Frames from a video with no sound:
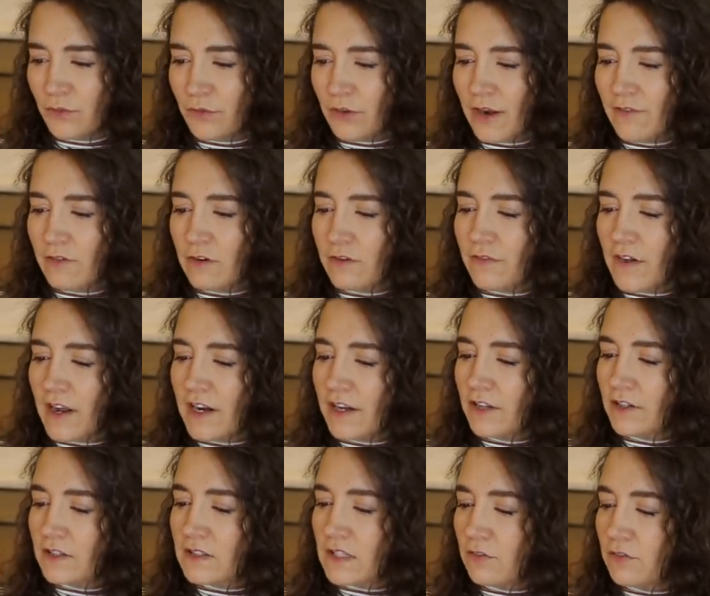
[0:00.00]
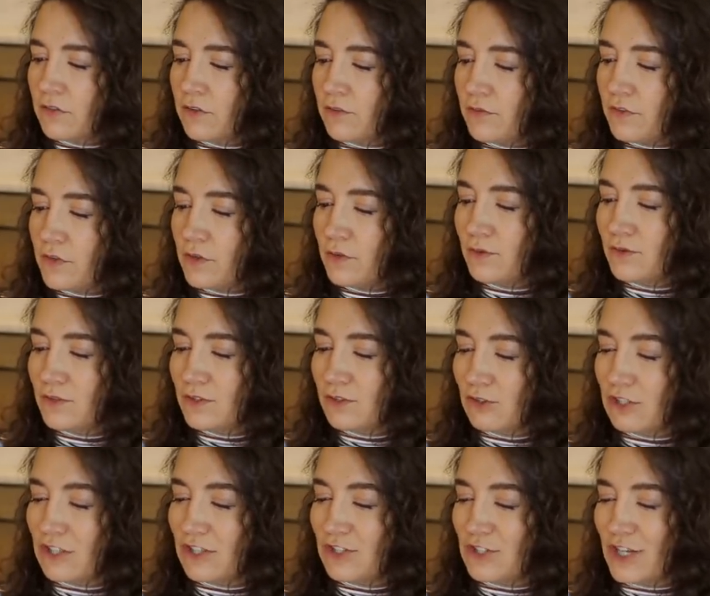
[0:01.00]
if you're ever finding yourself
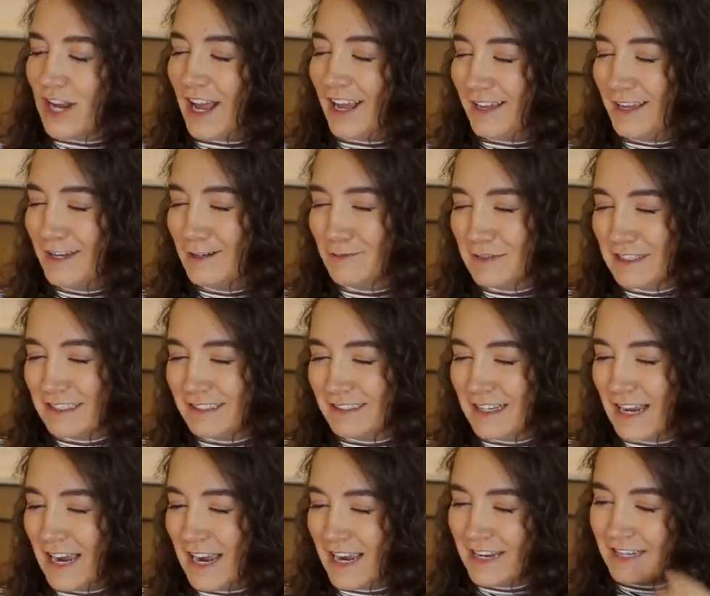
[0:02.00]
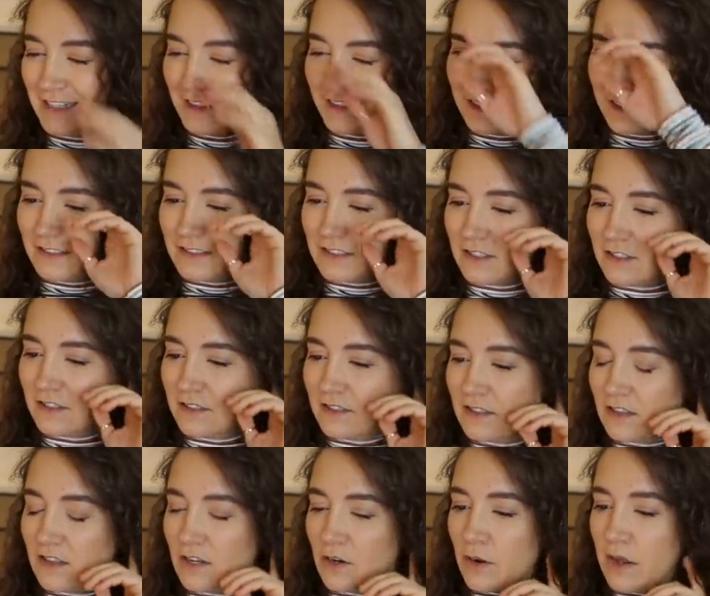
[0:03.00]
confused, just check in with science.
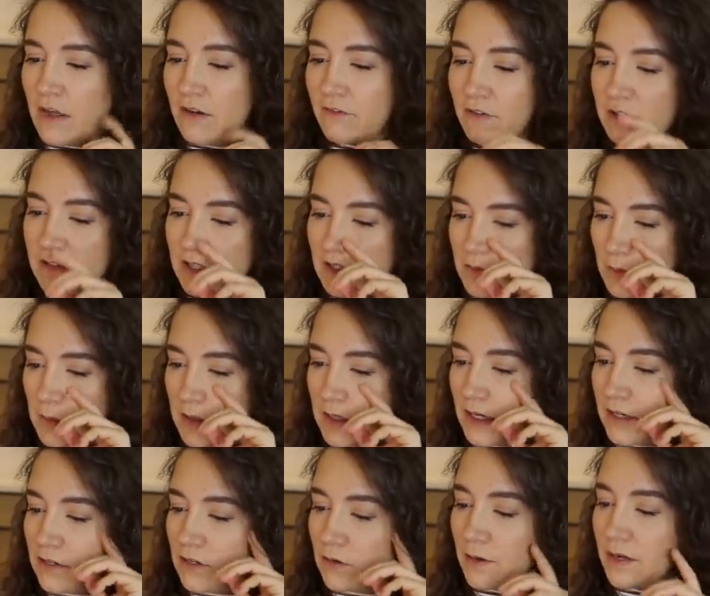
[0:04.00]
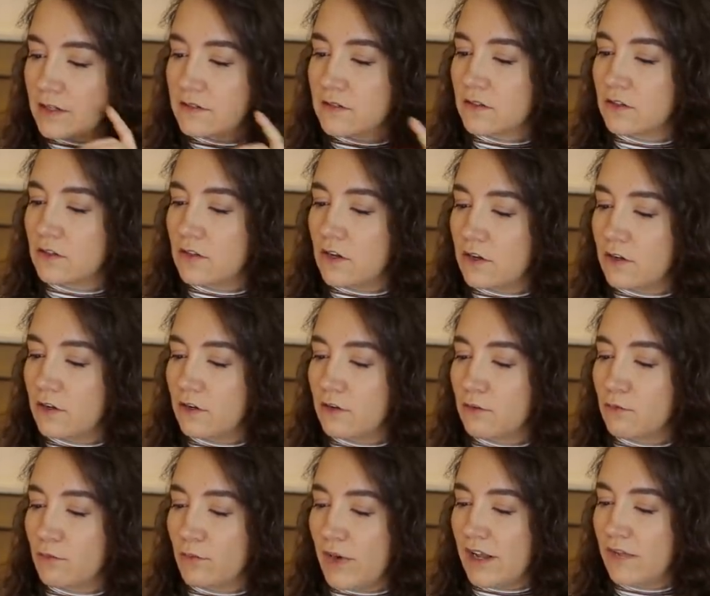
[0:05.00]
Seriously though, every lesbian I know has a
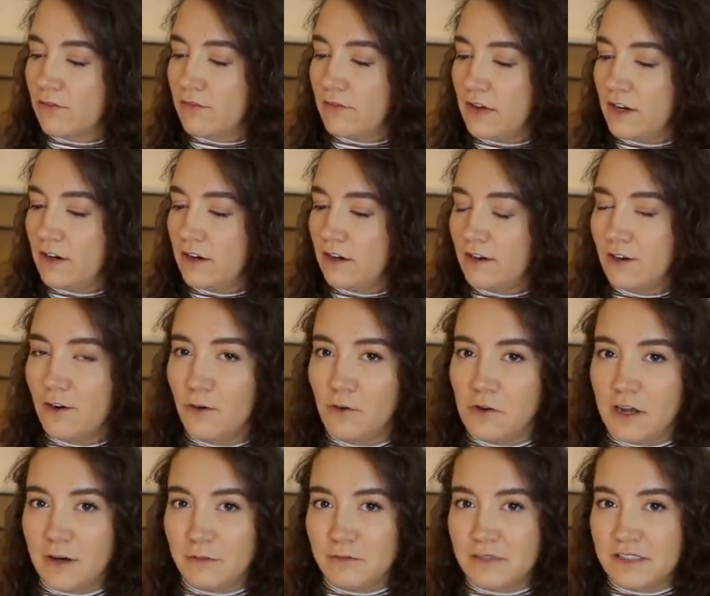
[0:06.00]
longer ring finger. Oh God, I'm